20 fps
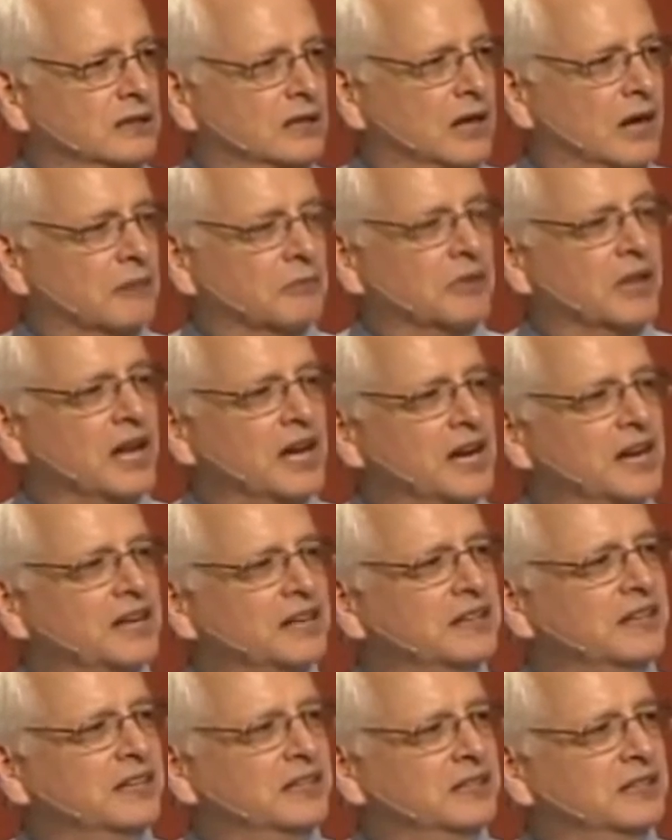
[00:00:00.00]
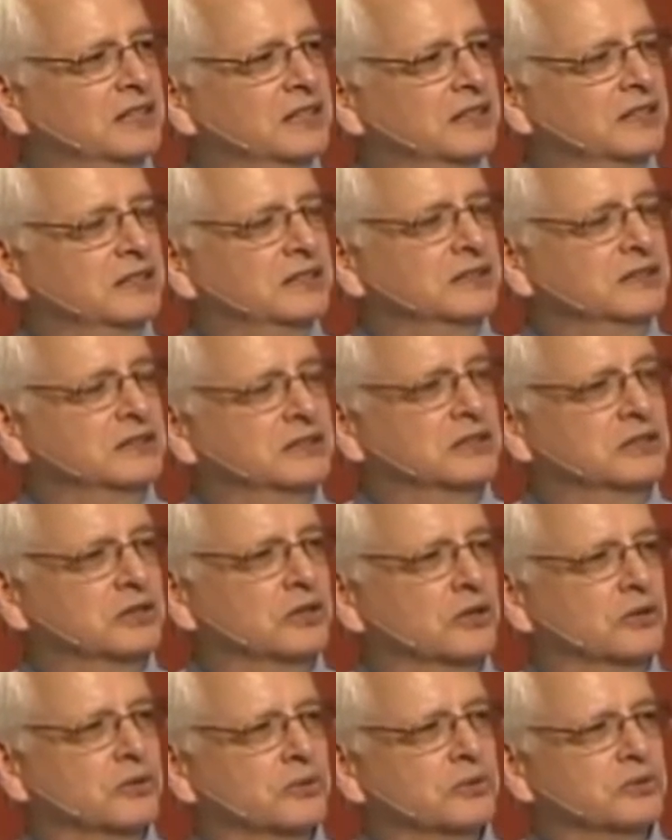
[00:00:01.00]
I'm glad to
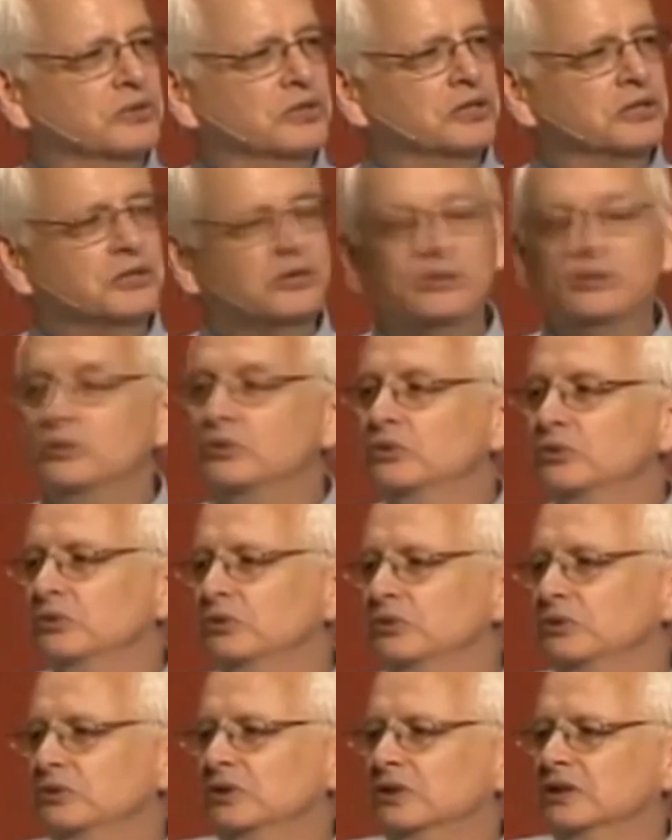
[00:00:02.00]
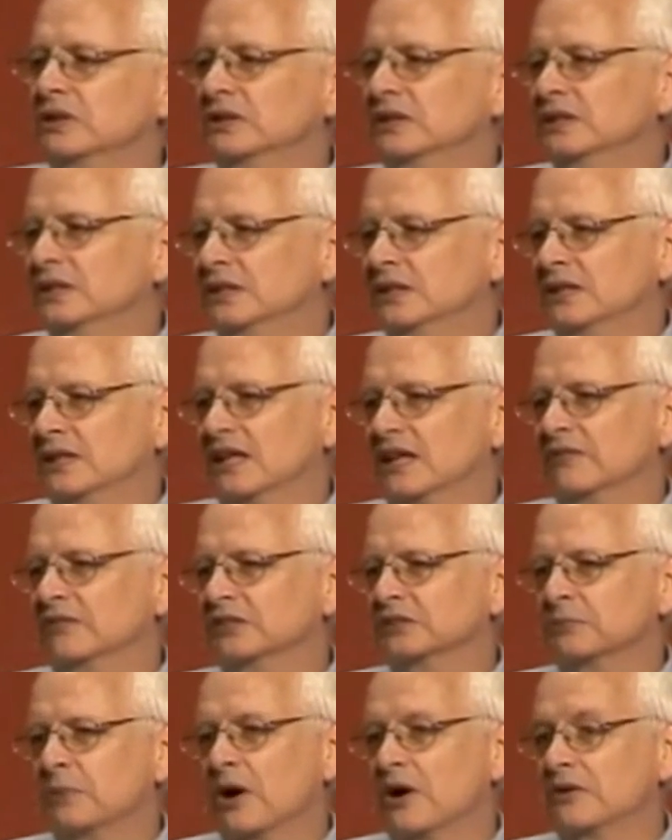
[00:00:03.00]
know that you have
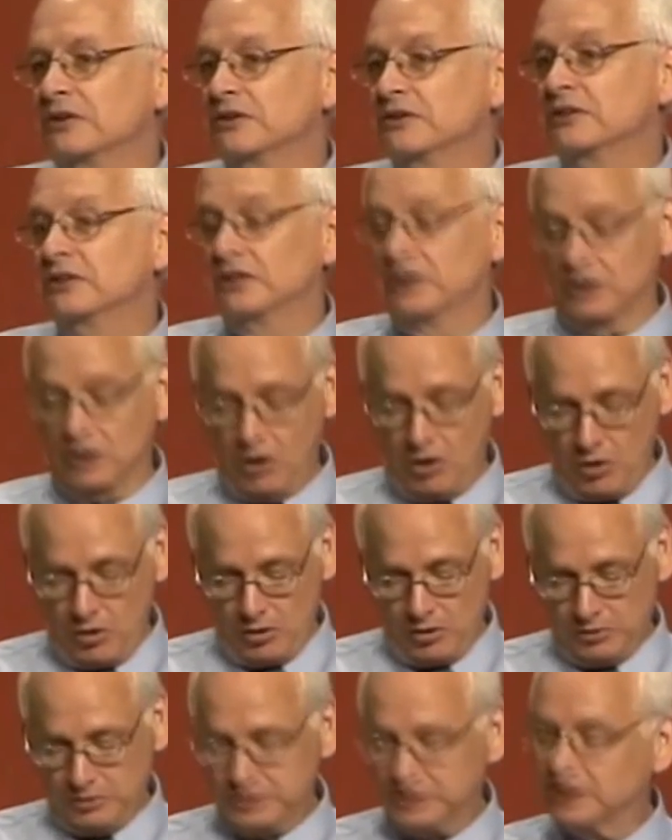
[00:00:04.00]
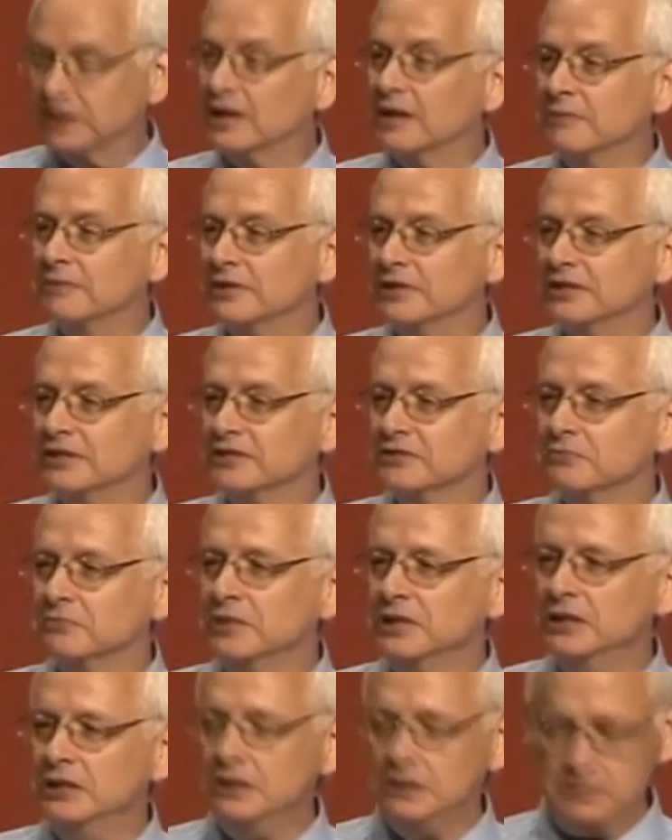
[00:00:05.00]
responded to the call to come to this
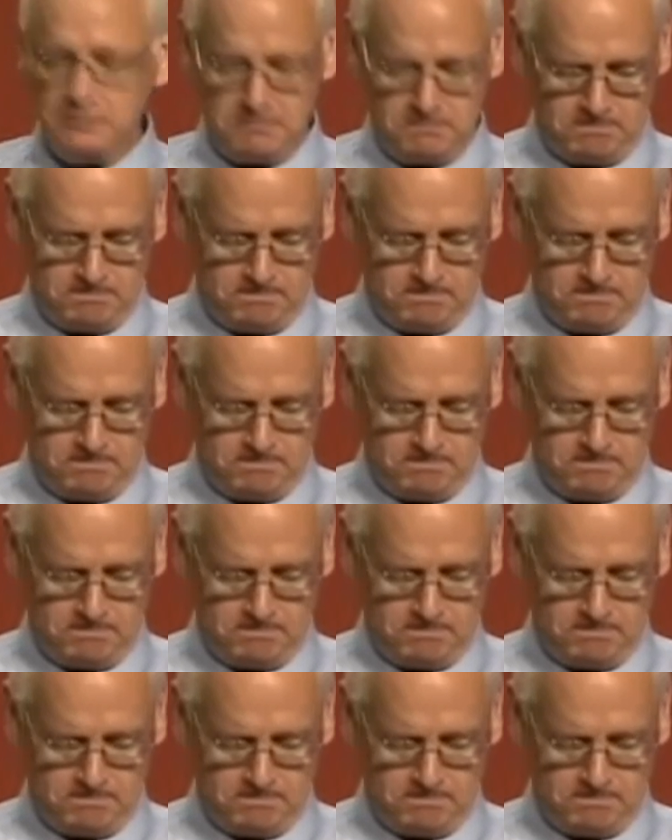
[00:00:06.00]
meeting